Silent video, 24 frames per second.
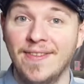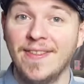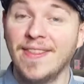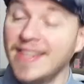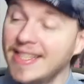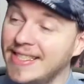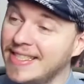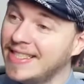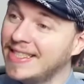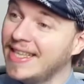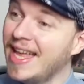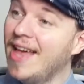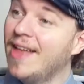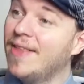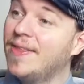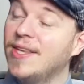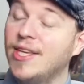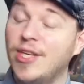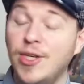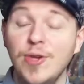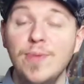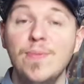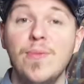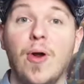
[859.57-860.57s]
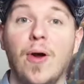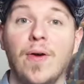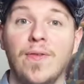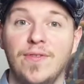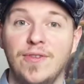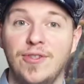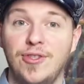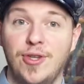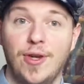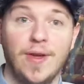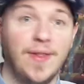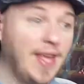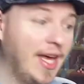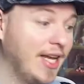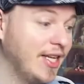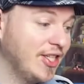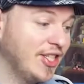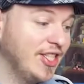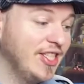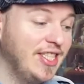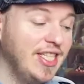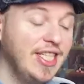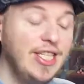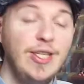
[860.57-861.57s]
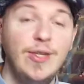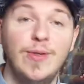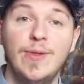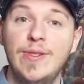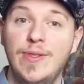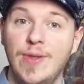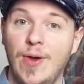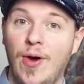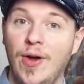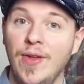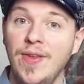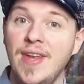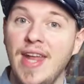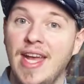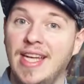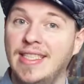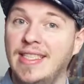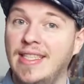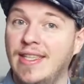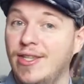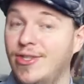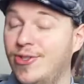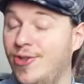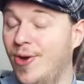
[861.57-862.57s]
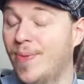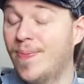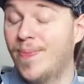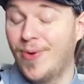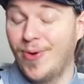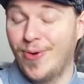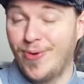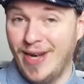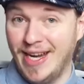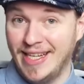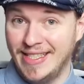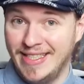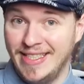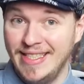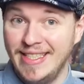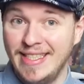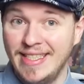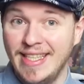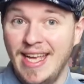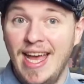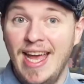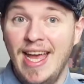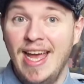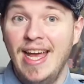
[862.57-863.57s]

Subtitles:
And this is the humor of the show that continues on as the show progresses.